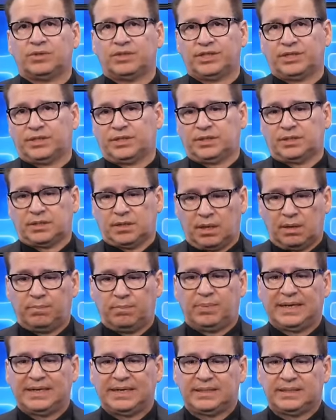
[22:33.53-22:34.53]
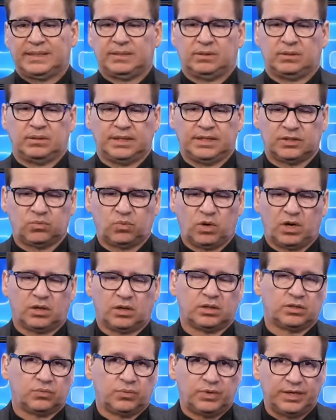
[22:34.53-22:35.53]
which is a big deal as
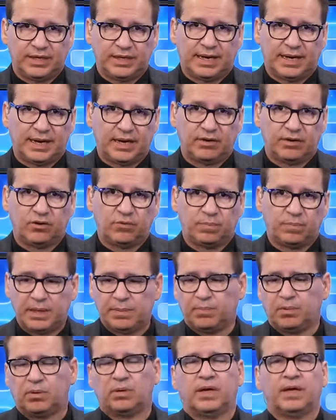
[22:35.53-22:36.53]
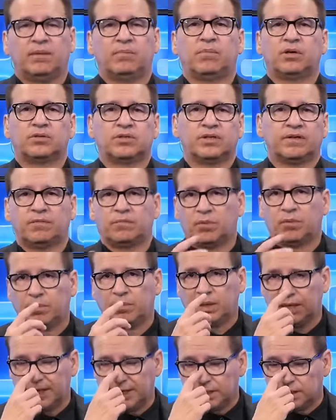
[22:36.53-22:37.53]
well, because we need to hire new people and most of them are
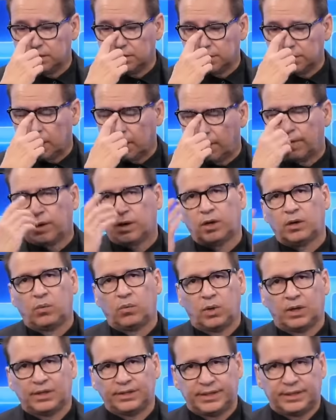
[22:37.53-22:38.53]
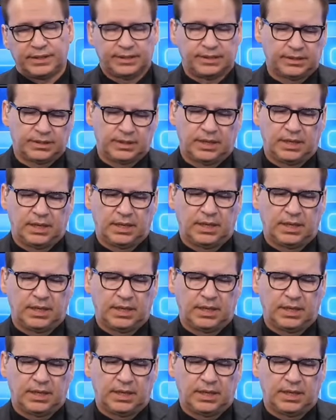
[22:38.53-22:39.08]
millennials. They're going to want this.